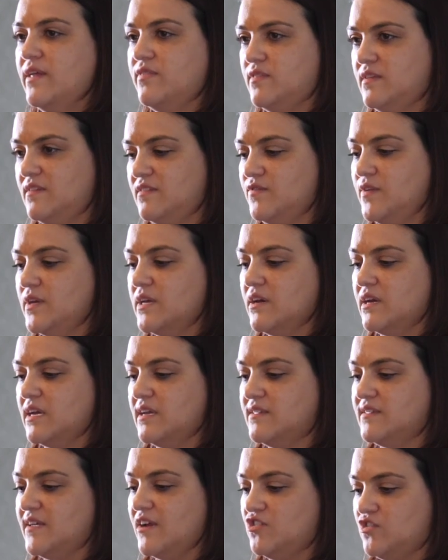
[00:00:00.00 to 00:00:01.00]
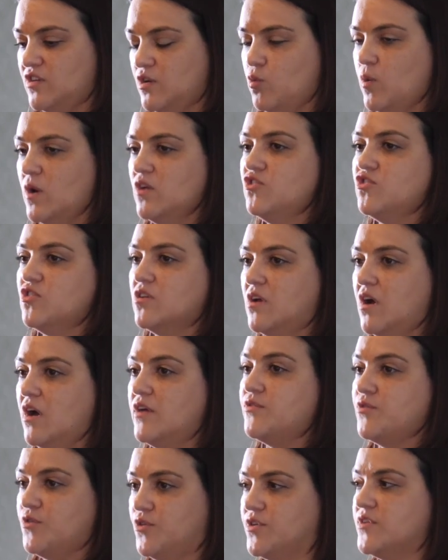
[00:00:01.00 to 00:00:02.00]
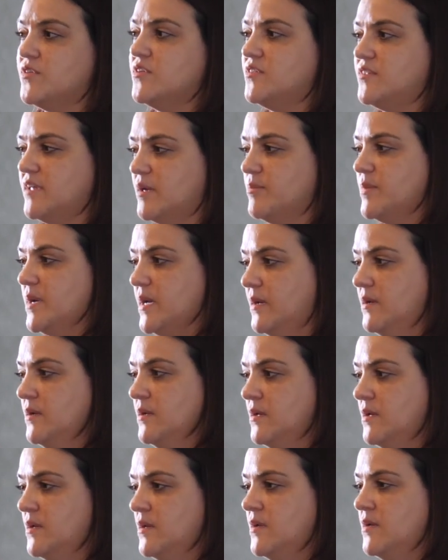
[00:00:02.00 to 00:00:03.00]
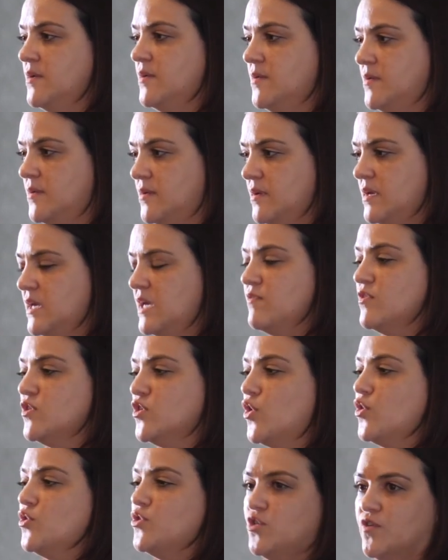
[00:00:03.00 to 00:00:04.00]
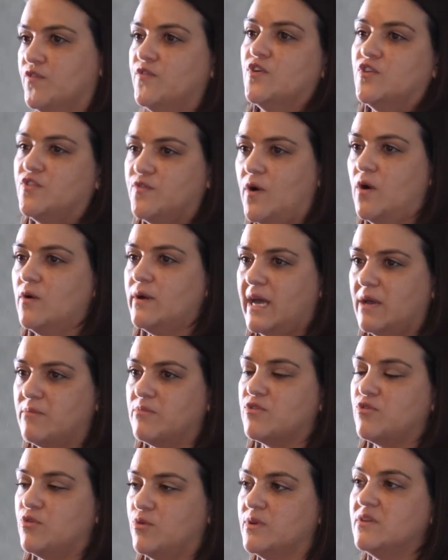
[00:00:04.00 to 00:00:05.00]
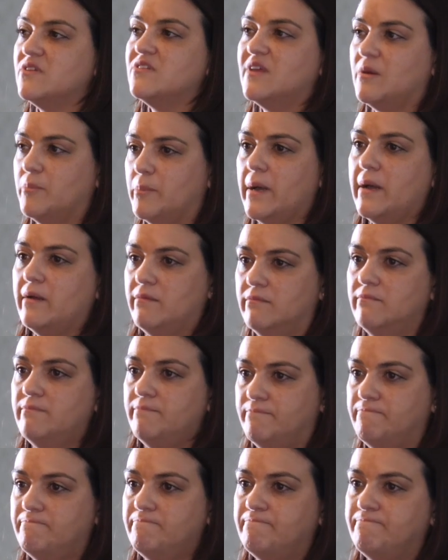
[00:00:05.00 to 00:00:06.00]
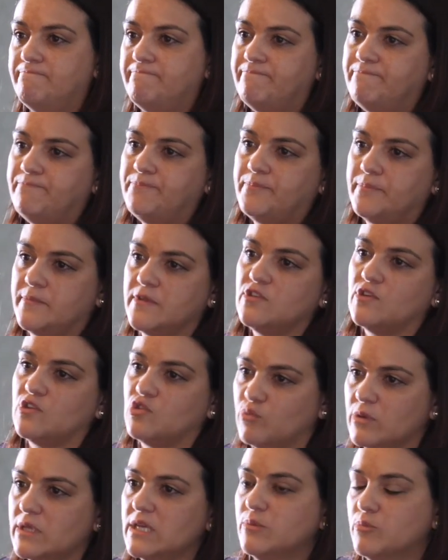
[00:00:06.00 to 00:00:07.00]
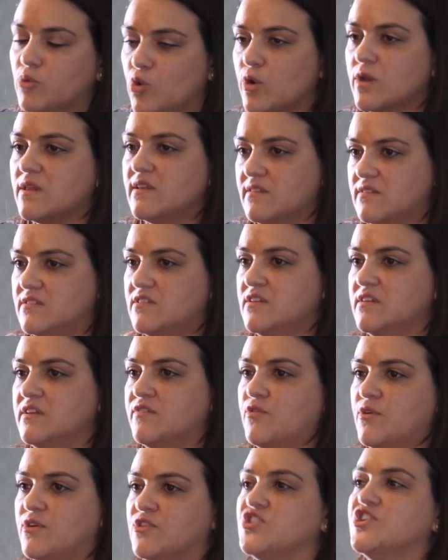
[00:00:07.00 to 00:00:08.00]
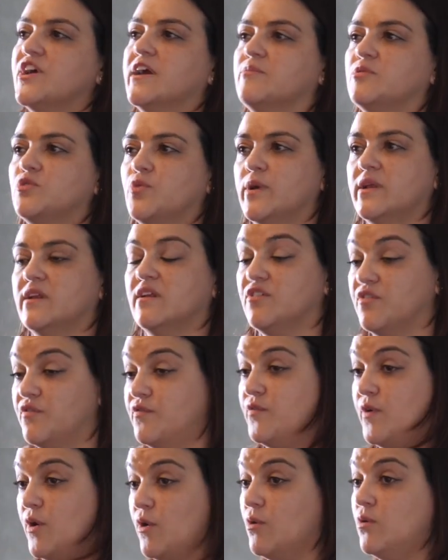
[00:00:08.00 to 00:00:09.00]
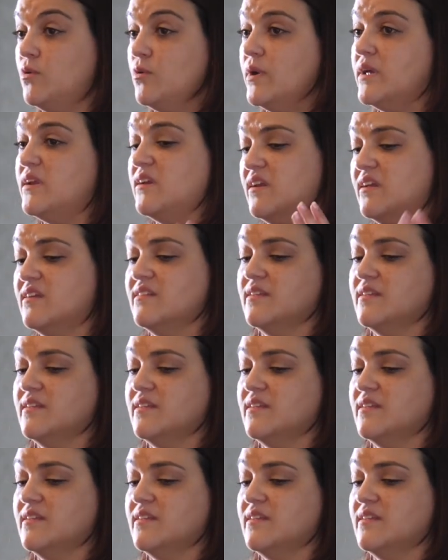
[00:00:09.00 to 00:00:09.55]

that this figure is actually 1 July through to December, even though your first file came through in December. So it's really important to differentiate between a deferral and an